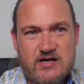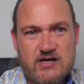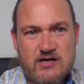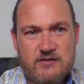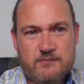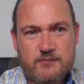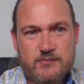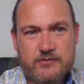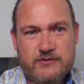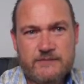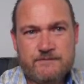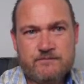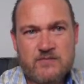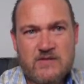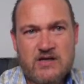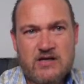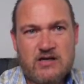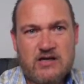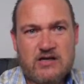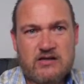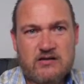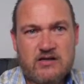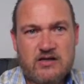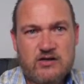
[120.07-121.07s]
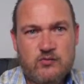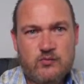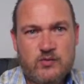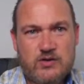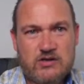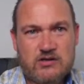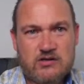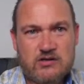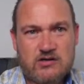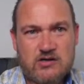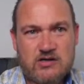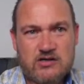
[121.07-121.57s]
up, and then we're
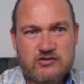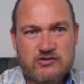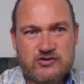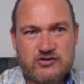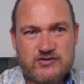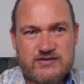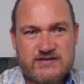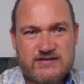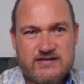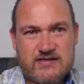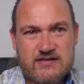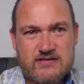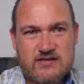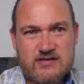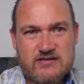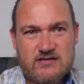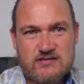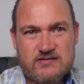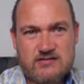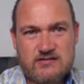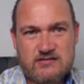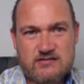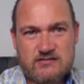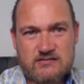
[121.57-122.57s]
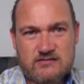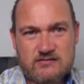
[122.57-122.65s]
going to go to settings